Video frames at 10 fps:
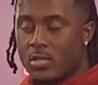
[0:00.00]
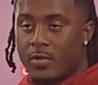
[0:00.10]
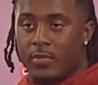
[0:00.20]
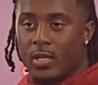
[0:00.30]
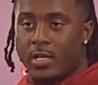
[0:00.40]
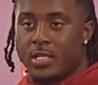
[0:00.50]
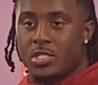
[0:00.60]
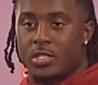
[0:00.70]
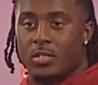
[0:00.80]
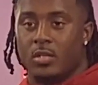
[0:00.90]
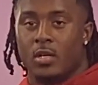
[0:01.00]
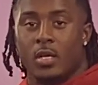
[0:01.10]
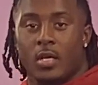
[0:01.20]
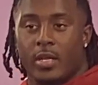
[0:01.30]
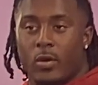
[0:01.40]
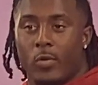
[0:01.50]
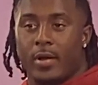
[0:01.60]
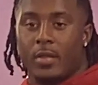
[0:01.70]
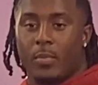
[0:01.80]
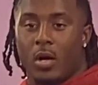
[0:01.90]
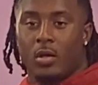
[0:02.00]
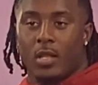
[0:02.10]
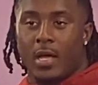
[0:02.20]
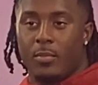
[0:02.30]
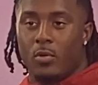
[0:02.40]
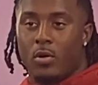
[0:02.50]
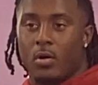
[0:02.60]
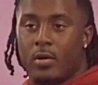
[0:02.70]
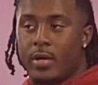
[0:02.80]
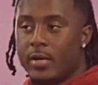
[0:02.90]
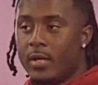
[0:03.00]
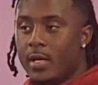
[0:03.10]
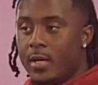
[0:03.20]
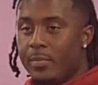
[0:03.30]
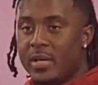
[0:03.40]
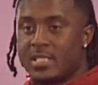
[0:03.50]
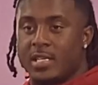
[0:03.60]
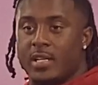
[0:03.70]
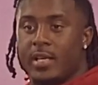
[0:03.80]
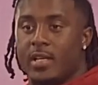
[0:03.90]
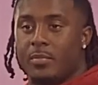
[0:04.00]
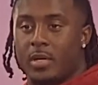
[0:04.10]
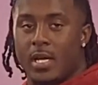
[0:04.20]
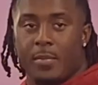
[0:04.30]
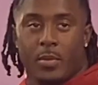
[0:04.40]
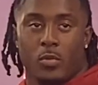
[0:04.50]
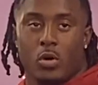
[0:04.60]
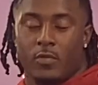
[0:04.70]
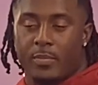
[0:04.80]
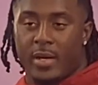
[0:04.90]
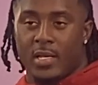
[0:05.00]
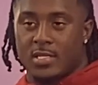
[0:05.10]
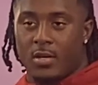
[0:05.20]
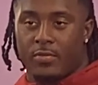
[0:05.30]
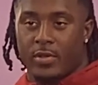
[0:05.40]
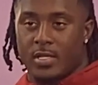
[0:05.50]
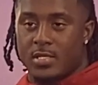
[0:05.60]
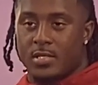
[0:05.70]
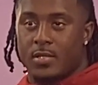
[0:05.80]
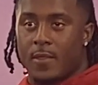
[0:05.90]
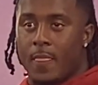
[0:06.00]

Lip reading: And I feel like this year they're running the ball a lot more and mixing in and becoming more of a balanced offense.